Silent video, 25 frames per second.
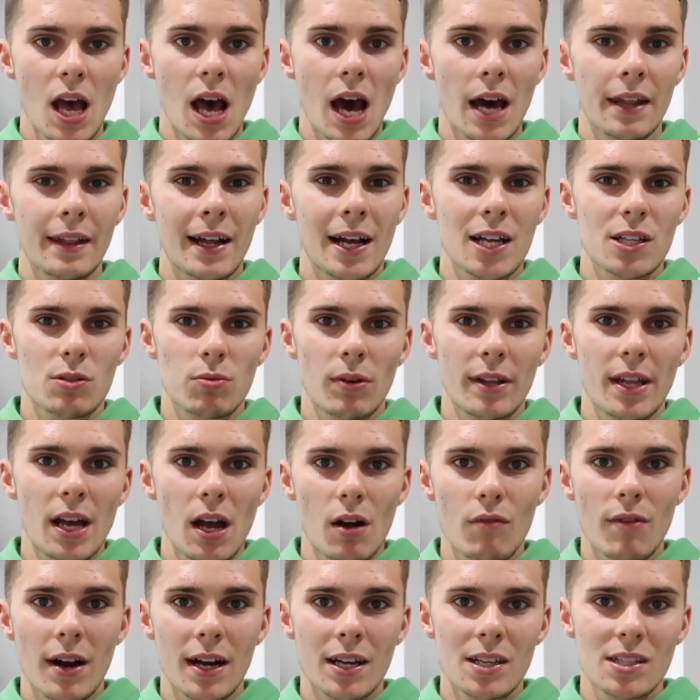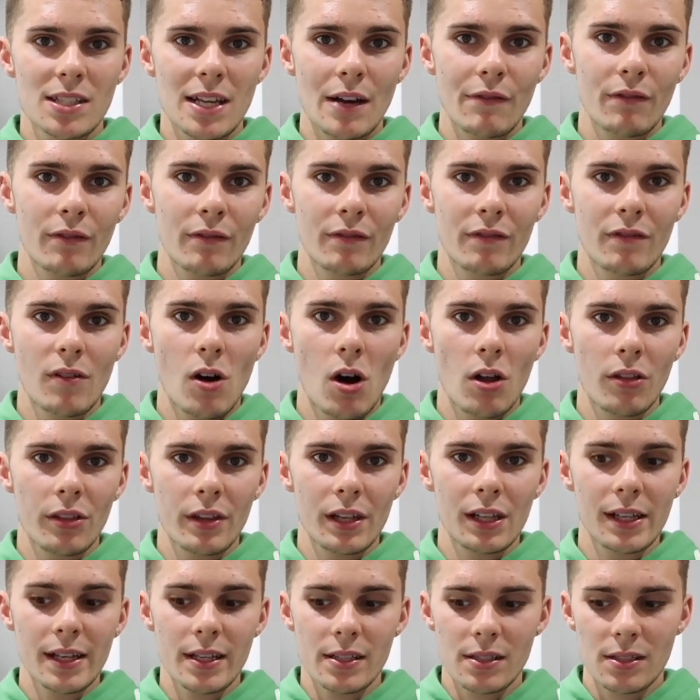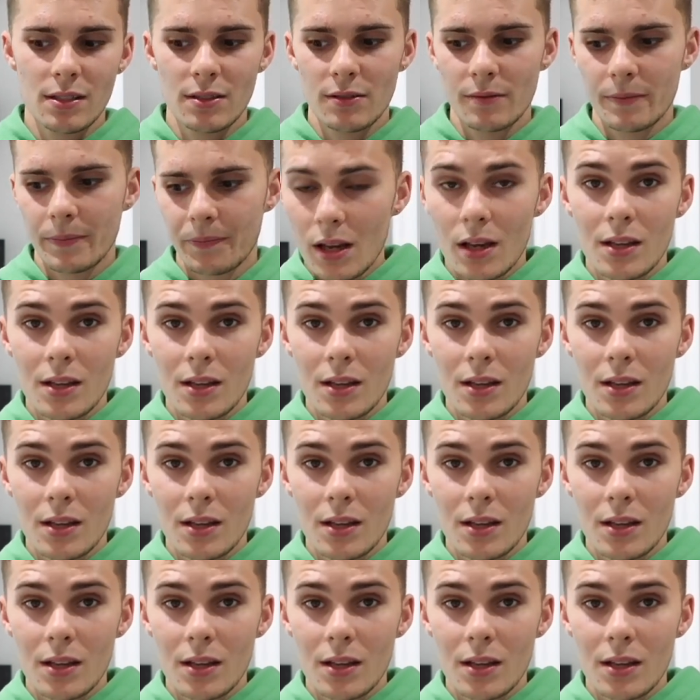And that's why they are ranked seventh on the list.